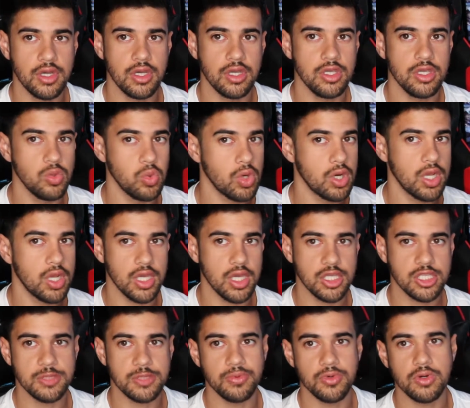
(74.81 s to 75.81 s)
you want to
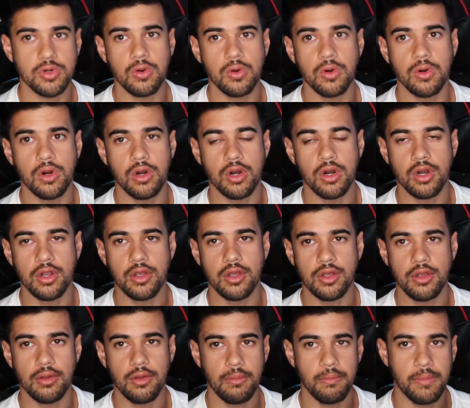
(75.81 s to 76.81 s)
explore
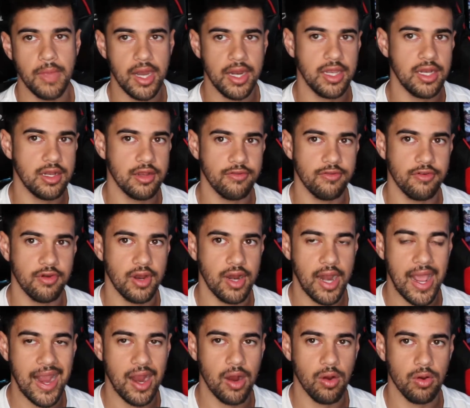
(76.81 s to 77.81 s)
many different
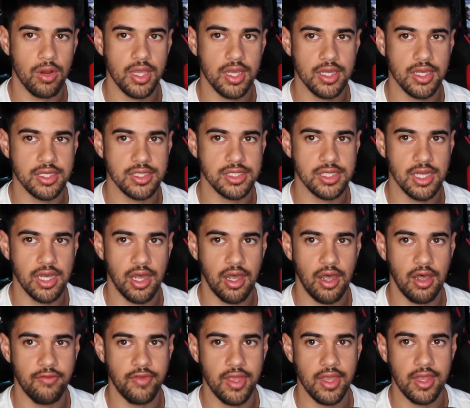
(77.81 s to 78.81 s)
areas
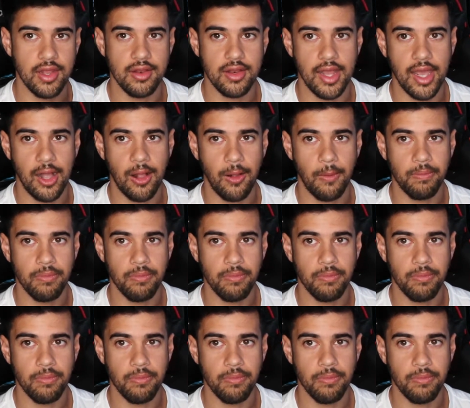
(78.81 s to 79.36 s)
of it. Now,